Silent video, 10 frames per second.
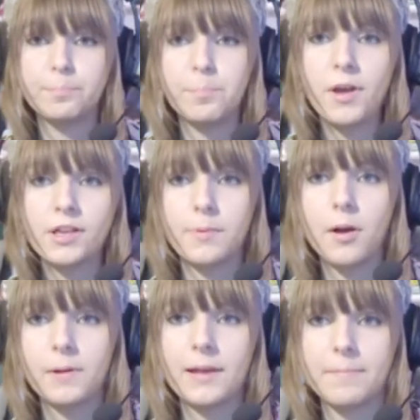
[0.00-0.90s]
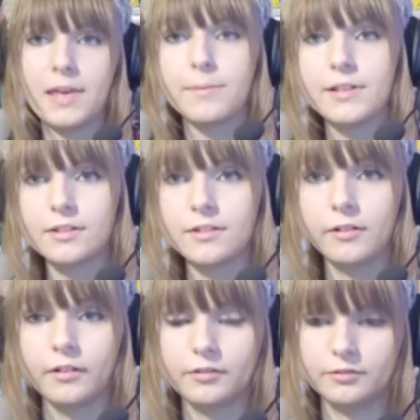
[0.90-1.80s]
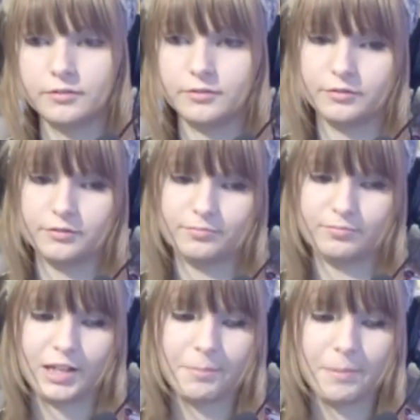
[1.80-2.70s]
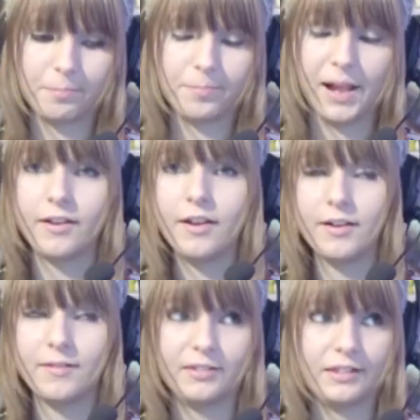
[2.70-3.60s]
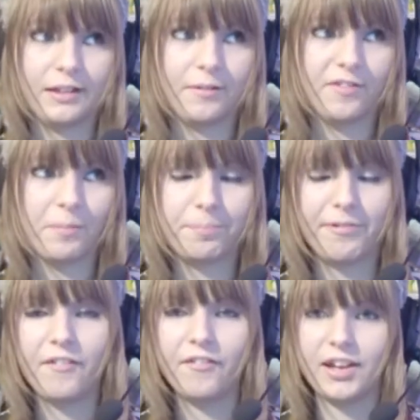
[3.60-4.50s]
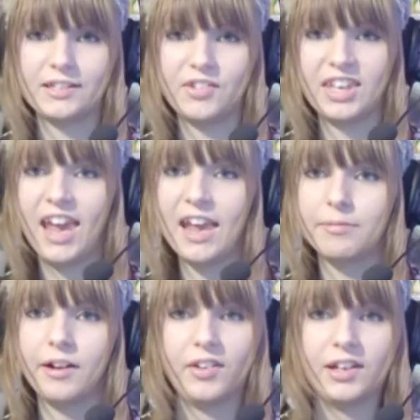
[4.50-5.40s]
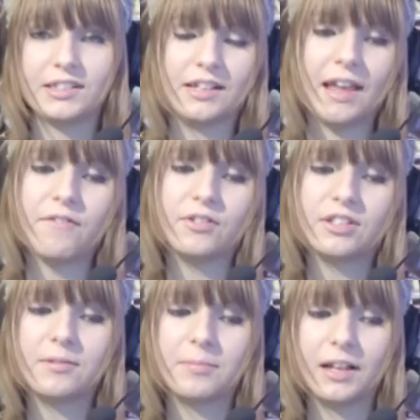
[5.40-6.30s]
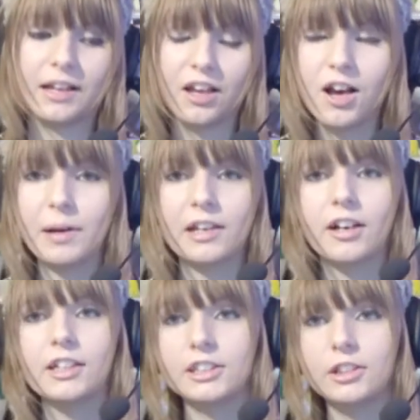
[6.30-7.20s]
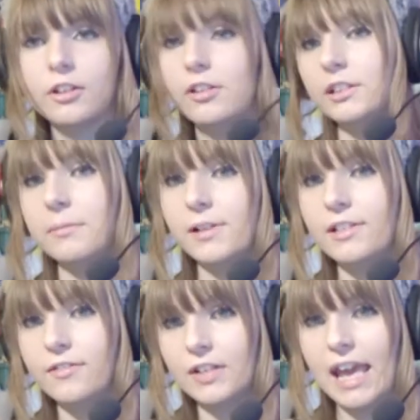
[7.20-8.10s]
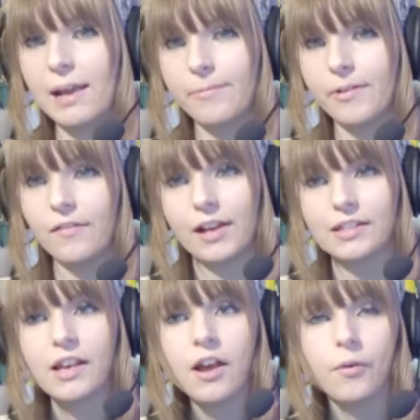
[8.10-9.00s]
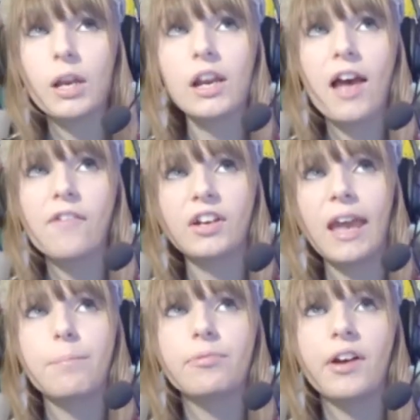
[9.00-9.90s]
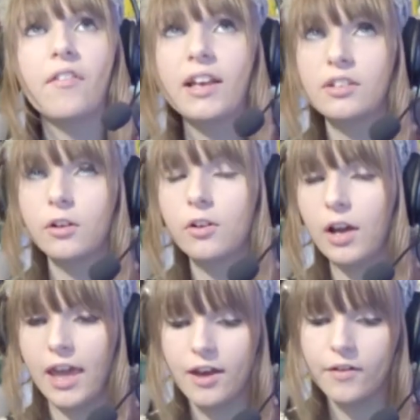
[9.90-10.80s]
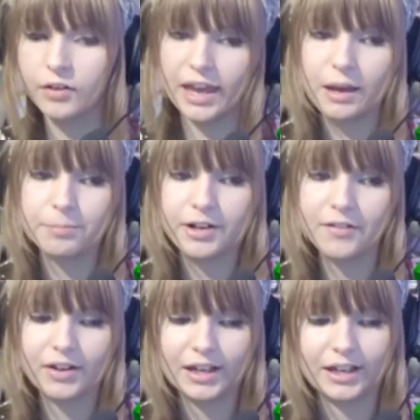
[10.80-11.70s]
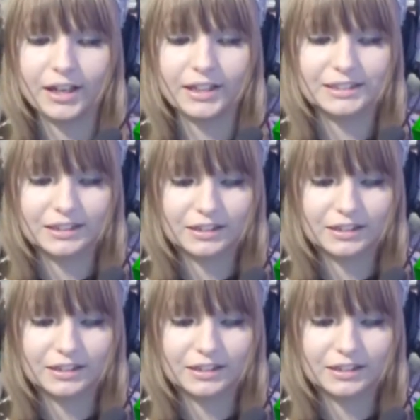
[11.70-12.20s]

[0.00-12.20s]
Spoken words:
most popular people at school. They're going to be like the brothers, the cake brothers. And everyone's going to be like, oh my god, you're so awesome because you're the cake brothers. We love the cake brothers. All hail the cake brothers.